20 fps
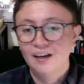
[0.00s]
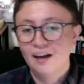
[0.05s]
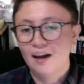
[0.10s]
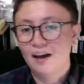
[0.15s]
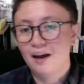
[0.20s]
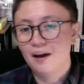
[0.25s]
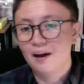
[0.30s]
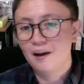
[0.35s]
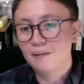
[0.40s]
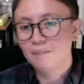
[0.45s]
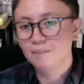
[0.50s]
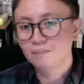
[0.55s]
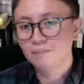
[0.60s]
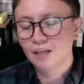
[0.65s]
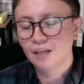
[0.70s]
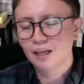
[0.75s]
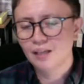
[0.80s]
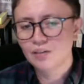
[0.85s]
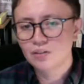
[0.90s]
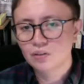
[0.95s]

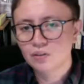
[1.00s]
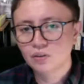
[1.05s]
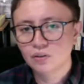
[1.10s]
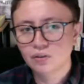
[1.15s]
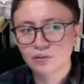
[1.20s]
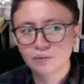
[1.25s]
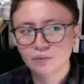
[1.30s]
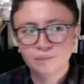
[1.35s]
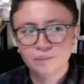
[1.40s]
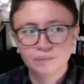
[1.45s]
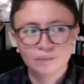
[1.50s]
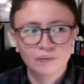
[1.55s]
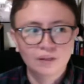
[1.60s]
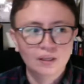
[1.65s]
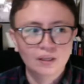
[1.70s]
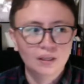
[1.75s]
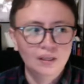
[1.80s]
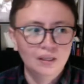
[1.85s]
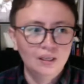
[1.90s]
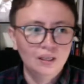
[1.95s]
And so
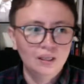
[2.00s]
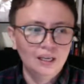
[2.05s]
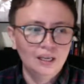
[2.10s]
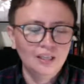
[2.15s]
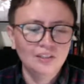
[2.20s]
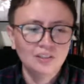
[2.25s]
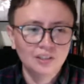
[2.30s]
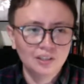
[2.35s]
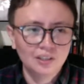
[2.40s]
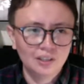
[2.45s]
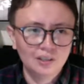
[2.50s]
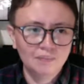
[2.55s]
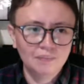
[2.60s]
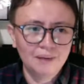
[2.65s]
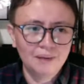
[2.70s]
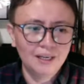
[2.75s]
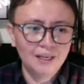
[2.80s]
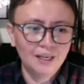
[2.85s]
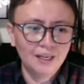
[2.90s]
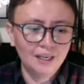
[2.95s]
yon,
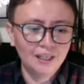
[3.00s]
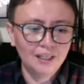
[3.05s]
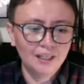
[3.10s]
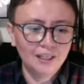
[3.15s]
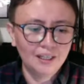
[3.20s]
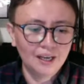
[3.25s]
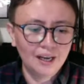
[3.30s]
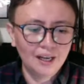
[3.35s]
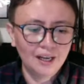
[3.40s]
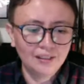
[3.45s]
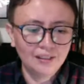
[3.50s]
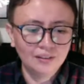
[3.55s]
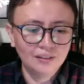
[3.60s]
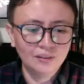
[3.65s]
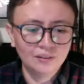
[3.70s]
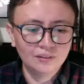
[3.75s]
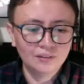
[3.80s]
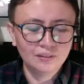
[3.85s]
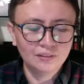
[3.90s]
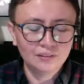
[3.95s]
parang, I
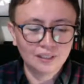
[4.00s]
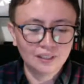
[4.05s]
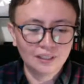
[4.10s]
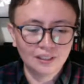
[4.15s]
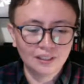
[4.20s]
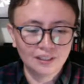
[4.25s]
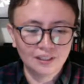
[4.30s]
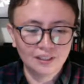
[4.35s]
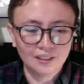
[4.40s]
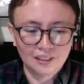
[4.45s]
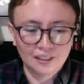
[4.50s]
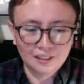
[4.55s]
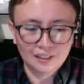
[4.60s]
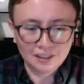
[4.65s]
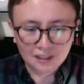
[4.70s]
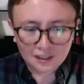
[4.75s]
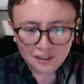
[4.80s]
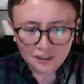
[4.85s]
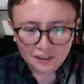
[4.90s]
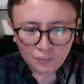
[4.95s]
don't think that
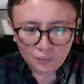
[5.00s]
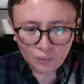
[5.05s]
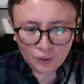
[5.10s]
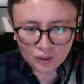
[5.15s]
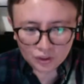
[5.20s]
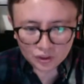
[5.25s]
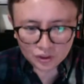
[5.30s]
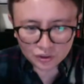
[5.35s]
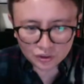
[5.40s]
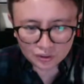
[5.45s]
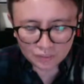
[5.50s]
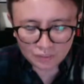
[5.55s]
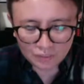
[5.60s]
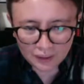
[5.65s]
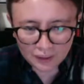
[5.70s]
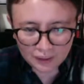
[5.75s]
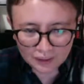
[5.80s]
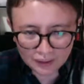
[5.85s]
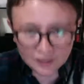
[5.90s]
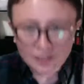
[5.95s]
we should
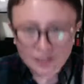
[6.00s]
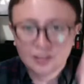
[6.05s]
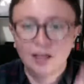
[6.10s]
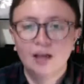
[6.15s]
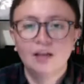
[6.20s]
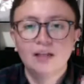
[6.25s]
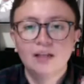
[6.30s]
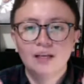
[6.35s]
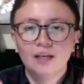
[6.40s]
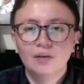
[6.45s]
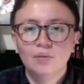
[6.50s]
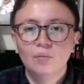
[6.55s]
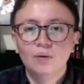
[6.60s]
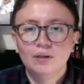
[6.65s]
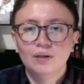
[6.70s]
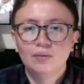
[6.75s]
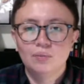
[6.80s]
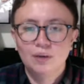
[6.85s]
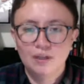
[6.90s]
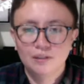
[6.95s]
be stuck in
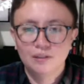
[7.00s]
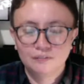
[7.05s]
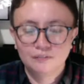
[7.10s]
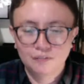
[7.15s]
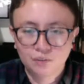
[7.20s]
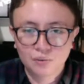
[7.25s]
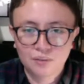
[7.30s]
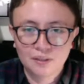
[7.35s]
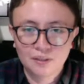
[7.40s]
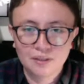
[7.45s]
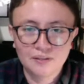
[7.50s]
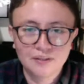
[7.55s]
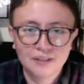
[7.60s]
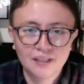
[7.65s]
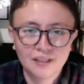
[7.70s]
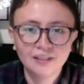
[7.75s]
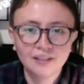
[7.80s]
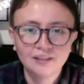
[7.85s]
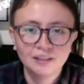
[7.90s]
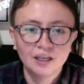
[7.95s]
one way of doing
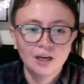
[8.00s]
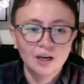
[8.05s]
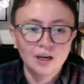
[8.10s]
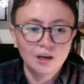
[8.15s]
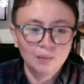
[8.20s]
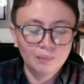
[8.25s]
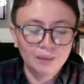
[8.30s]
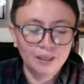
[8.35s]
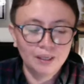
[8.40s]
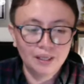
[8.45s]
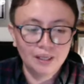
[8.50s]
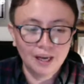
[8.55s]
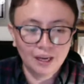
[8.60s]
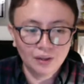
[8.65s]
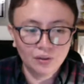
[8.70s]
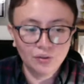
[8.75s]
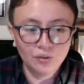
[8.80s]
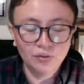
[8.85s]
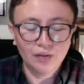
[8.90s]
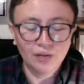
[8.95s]
things, but I
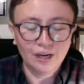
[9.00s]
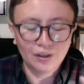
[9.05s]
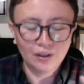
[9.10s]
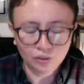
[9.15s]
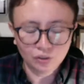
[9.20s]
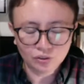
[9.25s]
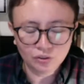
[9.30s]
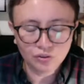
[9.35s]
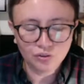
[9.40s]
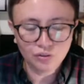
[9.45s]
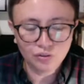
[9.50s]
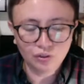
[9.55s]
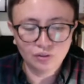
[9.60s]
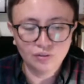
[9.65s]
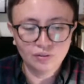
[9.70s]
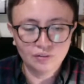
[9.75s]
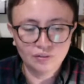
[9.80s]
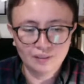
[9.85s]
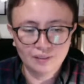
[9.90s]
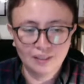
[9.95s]
also
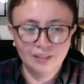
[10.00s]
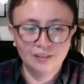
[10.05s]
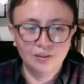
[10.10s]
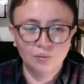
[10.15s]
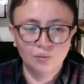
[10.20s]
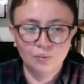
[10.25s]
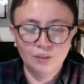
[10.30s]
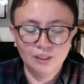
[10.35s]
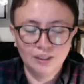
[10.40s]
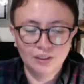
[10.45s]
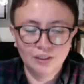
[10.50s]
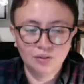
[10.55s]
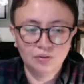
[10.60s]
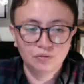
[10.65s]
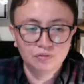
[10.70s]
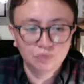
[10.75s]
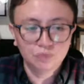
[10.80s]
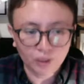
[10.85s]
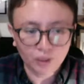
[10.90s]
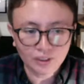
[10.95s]
don't think that we need to
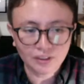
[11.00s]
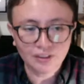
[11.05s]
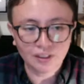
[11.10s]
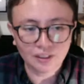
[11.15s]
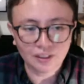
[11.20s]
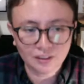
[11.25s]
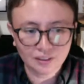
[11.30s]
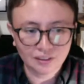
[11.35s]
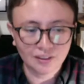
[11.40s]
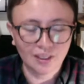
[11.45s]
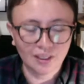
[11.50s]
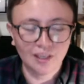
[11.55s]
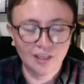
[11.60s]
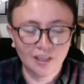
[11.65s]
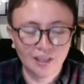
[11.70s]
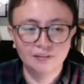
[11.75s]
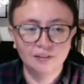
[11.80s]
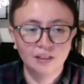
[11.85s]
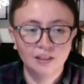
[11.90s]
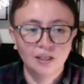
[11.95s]
force
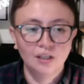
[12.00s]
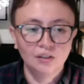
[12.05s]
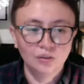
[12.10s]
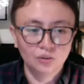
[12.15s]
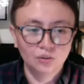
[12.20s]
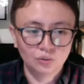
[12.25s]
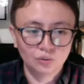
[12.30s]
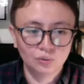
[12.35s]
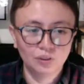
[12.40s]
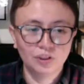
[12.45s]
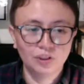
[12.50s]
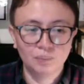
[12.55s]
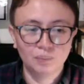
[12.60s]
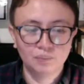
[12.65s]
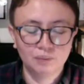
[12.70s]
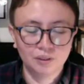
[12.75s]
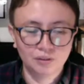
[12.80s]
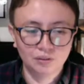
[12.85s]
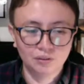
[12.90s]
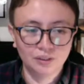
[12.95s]
ourselves to switch up
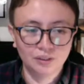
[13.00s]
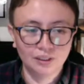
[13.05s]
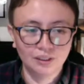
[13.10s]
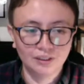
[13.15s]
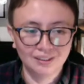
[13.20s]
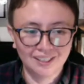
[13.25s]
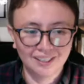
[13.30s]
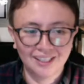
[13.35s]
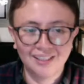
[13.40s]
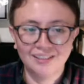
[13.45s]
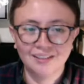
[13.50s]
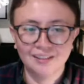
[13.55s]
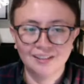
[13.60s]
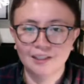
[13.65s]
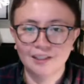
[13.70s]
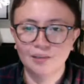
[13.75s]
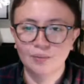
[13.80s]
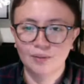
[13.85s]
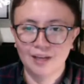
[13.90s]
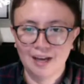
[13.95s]
the routines
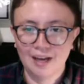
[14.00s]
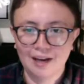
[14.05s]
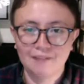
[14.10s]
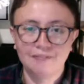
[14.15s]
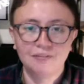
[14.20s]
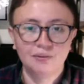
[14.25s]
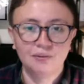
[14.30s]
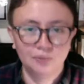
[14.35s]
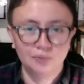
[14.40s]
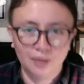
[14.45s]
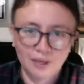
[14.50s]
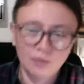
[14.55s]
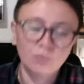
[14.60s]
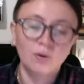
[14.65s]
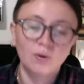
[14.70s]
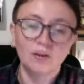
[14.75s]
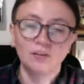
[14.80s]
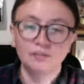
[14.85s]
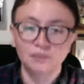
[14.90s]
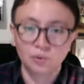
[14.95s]
until we have to. And
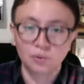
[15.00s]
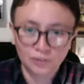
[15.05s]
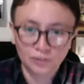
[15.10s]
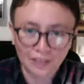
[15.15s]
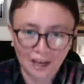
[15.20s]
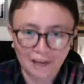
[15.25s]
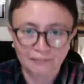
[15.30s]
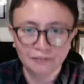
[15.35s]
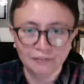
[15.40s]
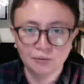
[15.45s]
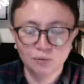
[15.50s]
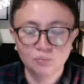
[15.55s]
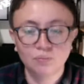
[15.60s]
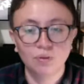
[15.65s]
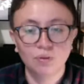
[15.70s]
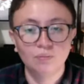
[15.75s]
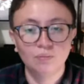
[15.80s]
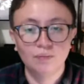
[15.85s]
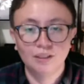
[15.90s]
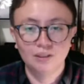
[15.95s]
one of those have to
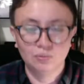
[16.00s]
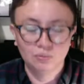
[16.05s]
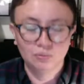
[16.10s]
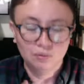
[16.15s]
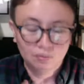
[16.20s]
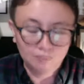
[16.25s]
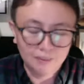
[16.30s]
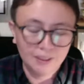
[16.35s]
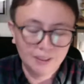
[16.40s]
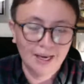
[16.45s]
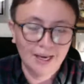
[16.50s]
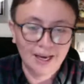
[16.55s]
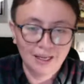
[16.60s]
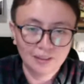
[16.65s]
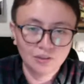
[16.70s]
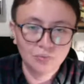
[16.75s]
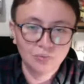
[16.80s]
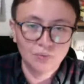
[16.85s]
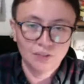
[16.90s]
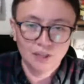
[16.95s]
moments would be
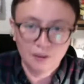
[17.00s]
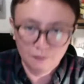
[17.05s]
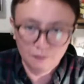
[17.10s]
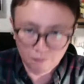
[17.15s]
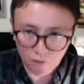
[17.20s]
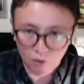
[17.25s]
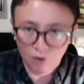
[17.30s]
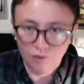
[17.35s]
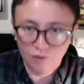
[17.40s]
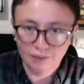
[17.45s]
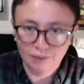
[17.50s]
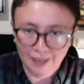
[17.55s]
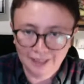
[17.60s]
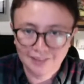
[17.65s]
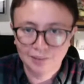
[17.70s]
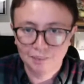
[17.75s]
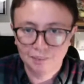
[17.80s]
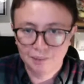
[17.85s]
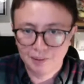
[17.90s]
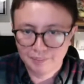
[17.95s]
as we evolve
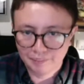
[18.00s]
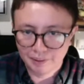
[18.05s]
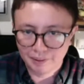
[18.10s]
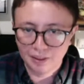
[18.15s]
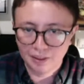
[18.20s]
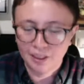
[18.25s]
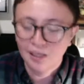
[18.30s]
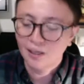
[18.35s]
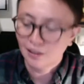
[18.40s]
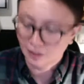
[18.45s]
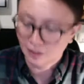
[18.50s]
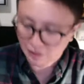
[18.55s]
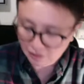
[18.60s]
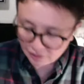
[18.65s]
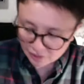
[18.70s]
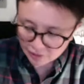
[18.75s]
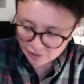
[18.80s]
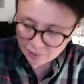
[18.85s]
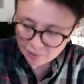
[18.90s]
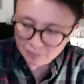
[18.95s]
as people. Our
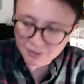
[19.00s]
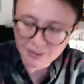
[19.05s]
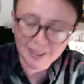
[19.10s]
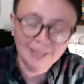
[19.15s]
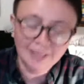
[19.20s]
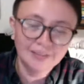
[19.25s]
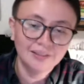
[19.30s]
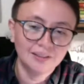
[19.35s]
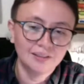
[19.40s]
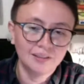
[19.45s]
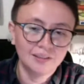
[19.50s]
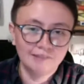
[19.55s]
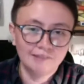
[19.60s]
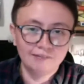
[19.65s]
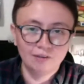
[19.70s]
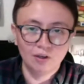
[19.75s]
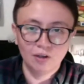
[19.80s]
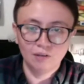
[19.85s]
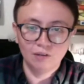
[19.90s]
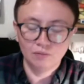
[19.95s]
circumstances
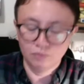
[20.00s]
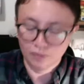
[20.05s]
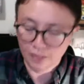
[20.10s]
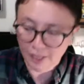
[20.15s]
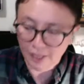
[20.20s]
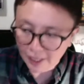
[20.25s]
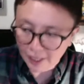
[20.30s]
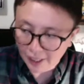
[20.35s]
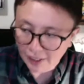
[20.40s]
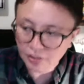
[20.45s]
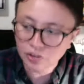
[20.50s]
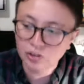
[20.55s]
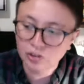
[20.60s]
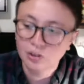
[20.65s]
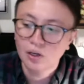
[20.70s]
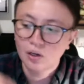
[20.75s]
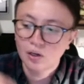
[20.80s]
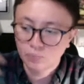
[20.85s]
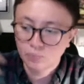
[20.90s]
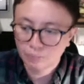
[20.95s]
evolve, we age,
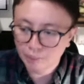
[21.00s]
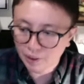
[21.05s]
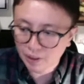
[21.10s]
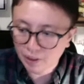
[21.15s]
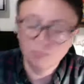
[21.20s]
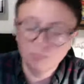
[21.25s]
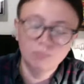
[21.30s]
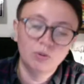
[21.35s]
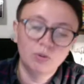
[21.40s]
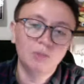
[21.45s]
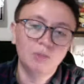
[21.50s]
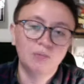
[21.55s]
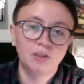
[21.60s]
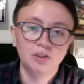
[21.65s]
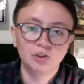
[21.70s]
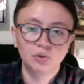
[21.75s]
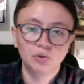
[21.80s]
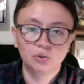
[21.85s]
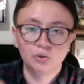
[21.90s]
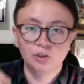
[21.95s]
we become more
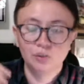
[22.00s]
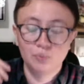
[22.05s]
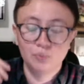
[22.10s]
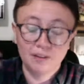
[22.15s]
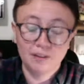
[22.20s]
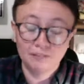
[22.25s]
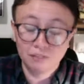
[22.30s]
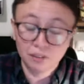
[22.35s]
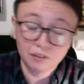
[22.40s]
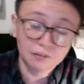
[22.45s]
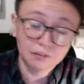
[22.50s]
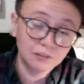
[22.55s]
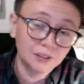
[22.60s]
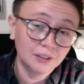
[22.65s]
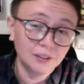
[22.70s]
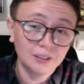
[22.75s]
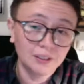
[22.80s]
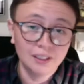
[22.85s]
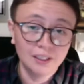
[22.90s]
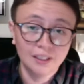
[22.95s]
mature, we have
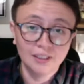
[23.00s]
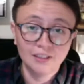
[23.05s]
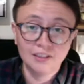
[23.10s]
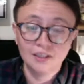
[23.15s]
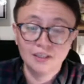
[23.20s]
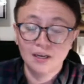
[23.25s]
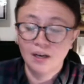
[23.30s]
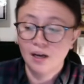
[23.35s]
different needs,